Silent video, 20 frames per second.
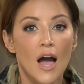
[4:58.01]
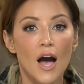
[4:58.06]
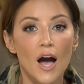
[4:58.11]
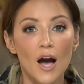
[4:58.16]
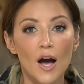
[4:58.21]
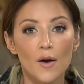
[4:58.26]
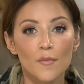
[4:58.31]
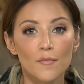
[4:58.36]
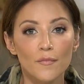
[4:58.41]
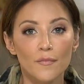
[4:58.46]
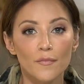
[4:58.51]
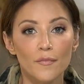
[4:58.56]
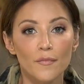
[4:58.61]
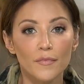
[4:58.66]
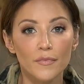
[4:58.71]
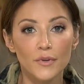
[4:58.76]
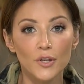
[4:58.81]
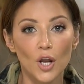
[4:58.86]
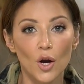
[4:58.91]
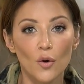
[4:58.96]
Um,
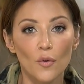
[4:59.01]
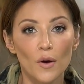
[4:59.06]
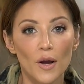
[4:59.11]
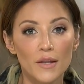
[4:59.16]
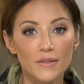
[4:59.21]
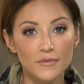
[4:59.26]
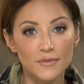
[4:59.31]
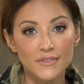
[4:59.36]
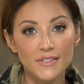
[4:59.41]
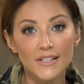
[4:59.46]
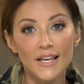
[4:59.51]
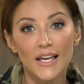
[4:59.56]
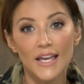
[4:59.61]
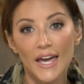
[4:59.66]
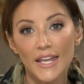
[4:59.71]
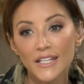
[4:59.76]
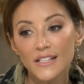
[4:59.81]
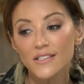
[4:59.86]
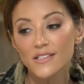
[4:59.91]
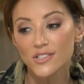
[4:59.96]
you know, and
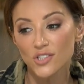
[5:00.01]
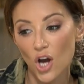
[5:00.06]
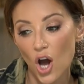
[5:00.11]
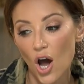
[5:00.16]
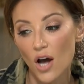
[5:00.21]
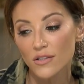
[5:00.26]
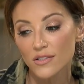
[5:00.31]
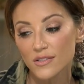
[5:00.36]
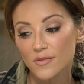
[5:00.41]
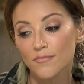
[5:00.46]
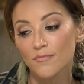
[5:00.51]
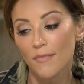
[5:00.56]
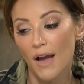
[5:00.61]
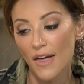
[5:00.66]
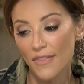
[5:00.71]
getting Sauce,